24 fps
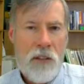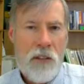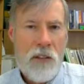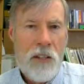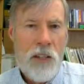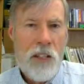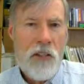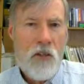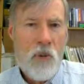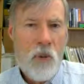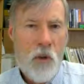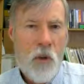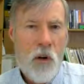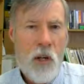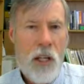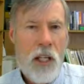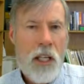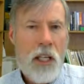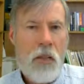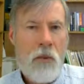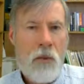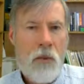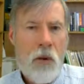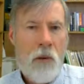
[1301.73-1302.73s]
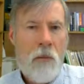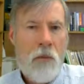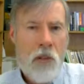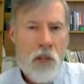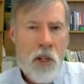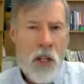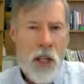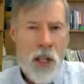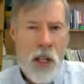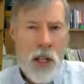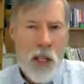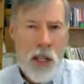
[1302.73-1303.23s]
these working groups
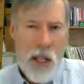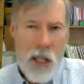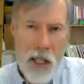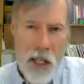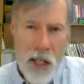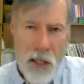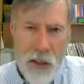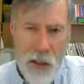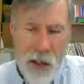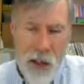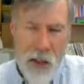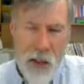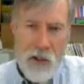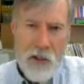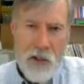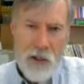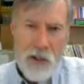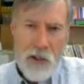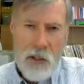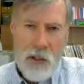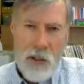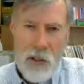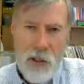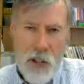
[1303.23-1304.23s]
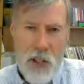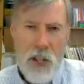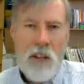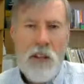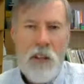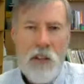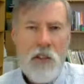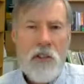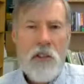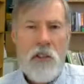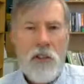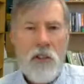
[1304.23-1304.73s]
in this
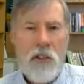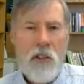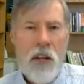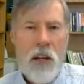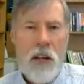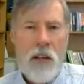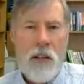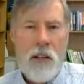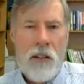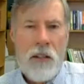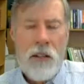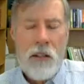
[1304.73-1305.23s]
synthesis center,